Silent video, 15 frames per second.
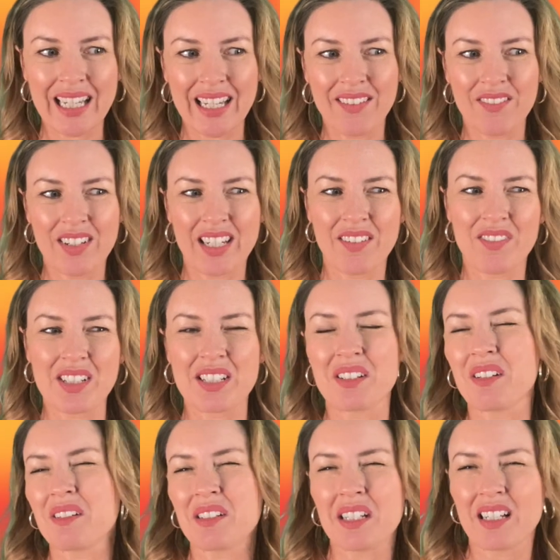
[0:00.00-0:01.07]
even if it's
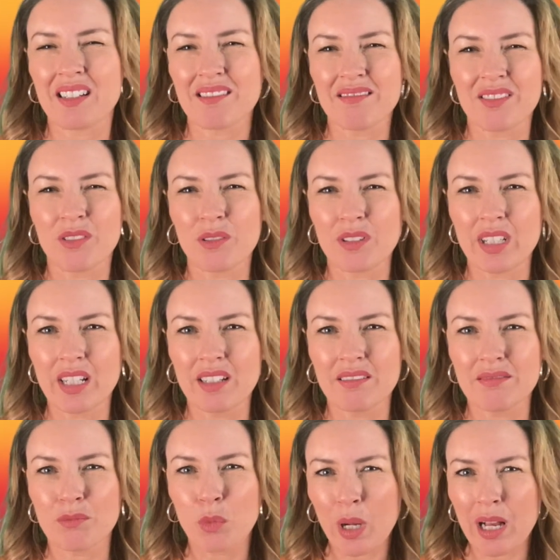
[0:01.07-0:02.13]
not done all
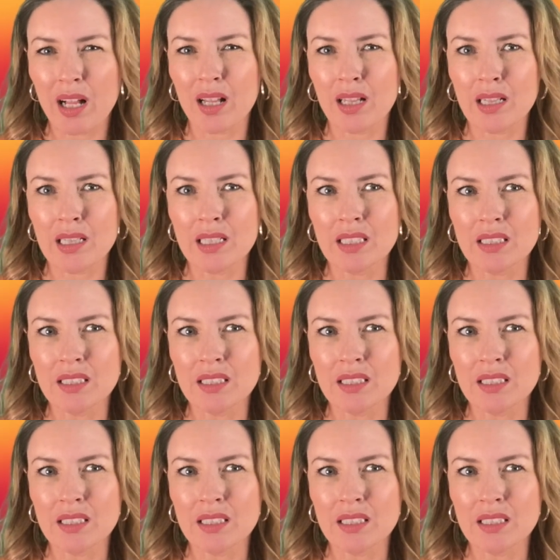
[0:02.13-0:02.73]
that well,